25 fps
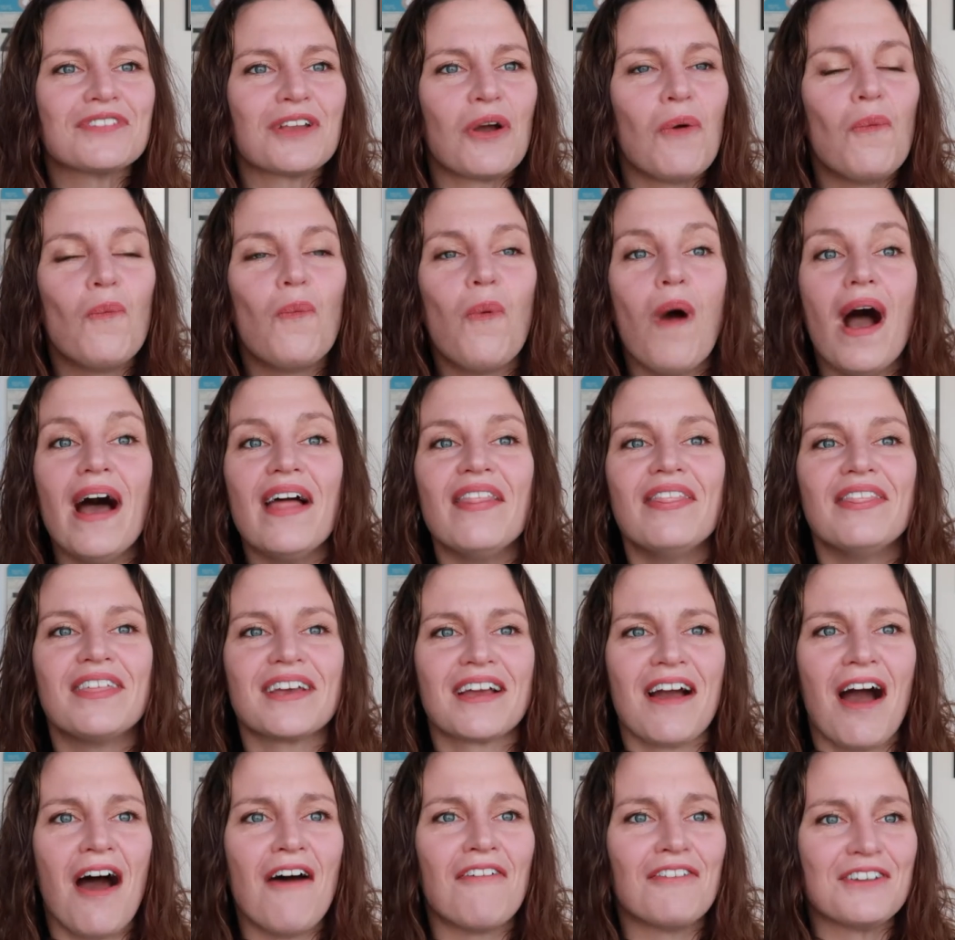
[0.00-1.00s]
what the
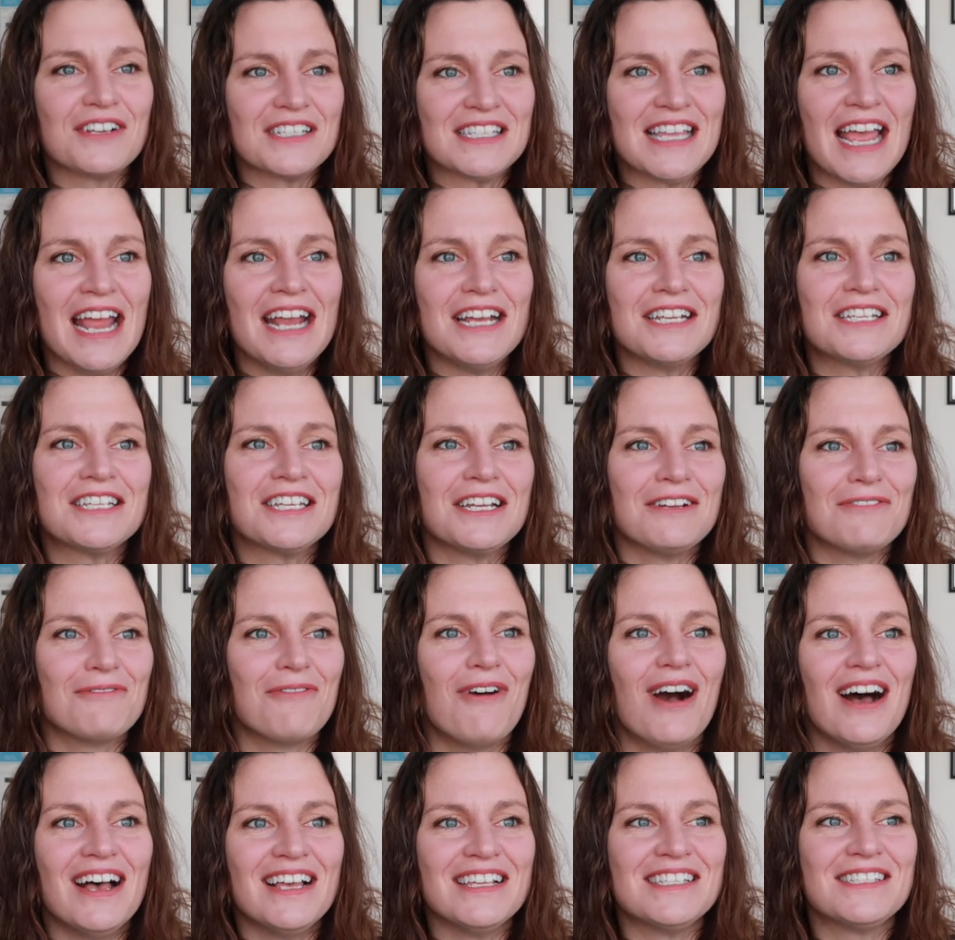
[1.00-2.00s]

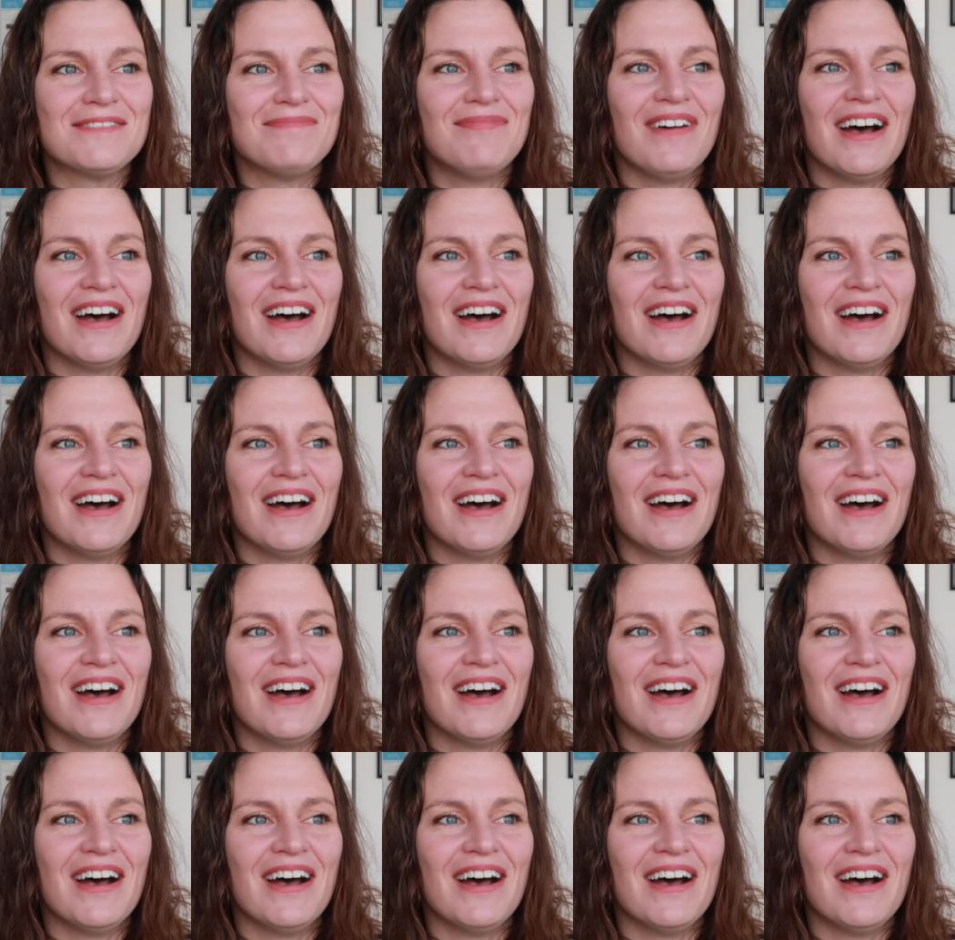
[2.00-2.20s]
conversation was,